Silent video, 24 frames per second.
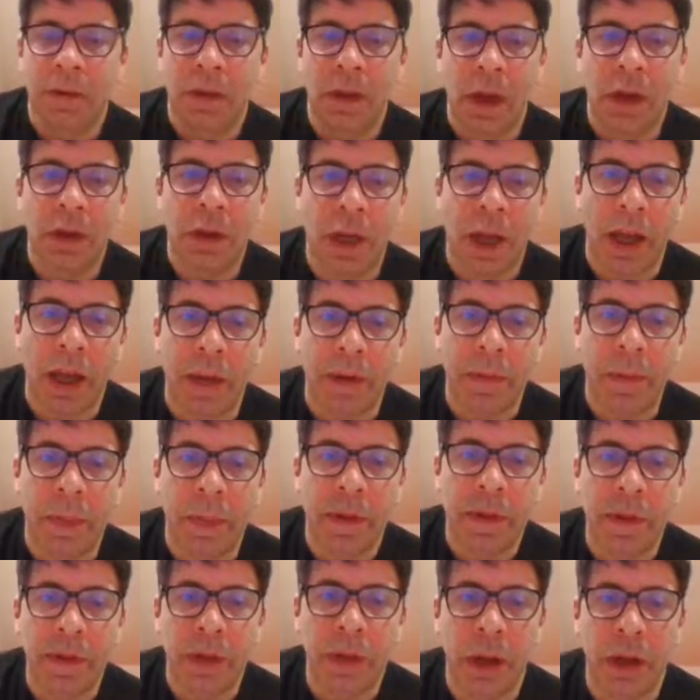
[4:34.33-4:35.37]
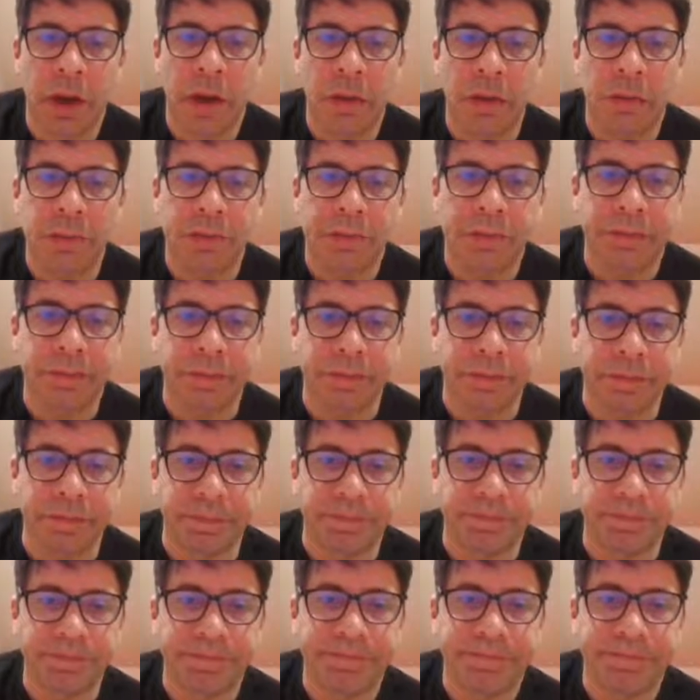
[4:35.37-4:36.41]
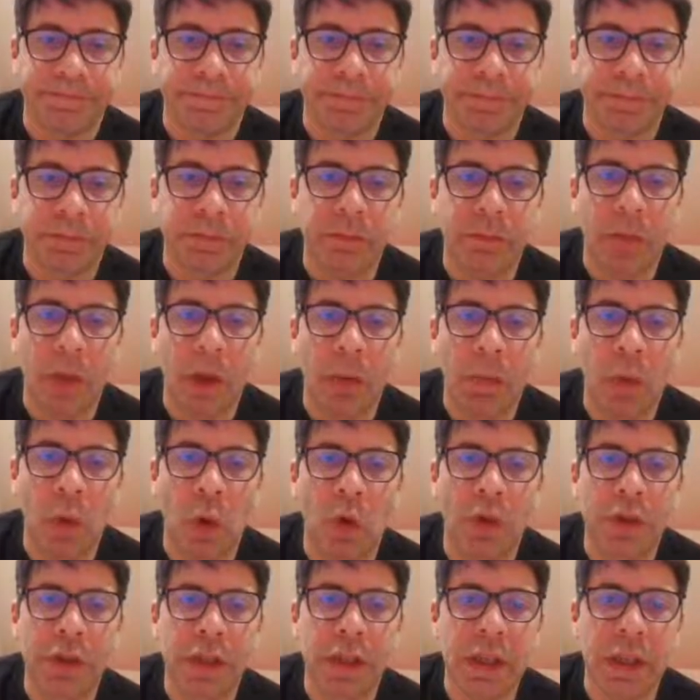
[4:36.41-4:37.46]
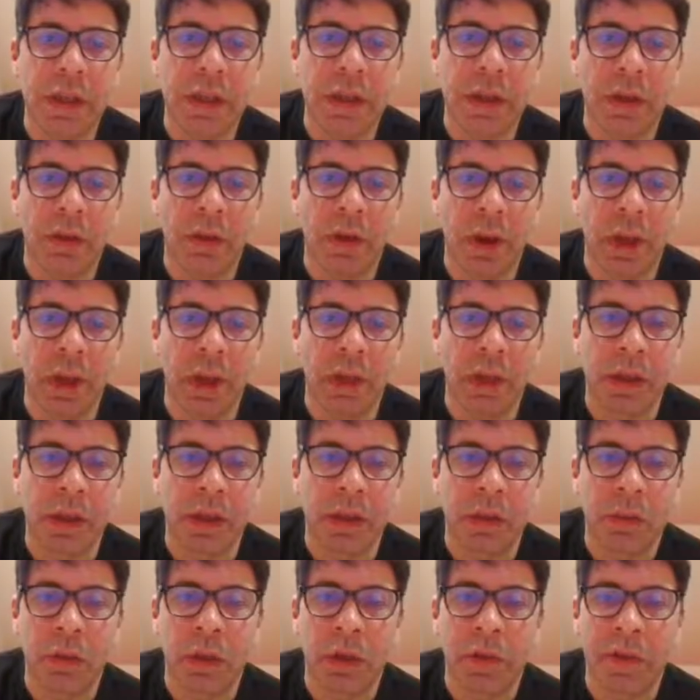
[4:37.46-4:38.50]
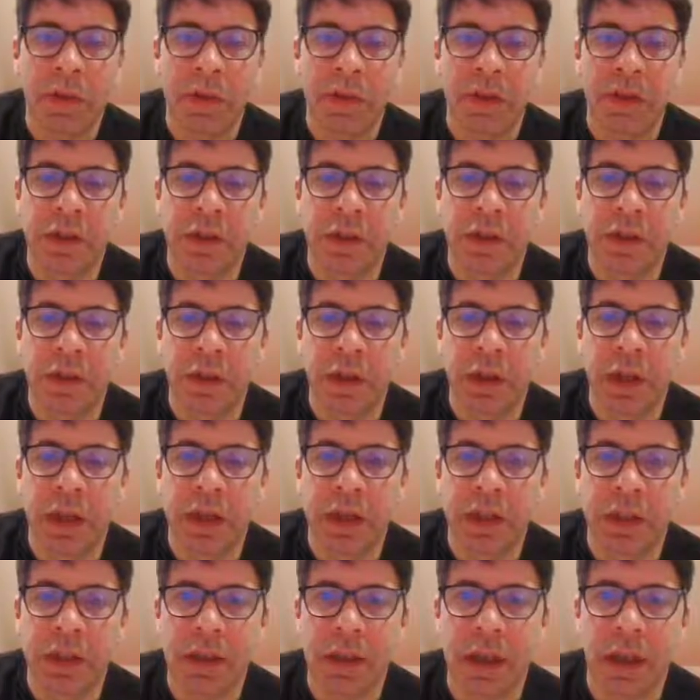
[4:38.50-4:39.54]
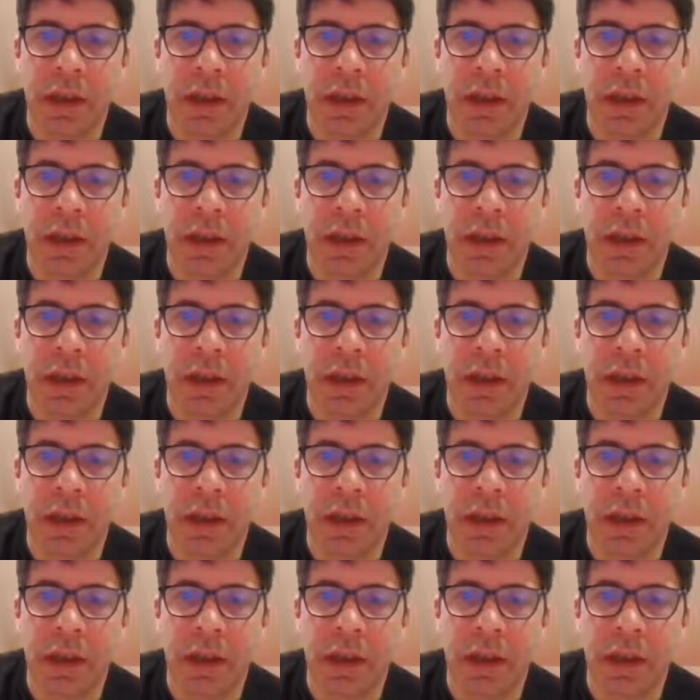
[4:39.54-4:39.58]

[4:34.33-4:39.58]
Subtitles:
Okay, so pawn c3 would have introduced this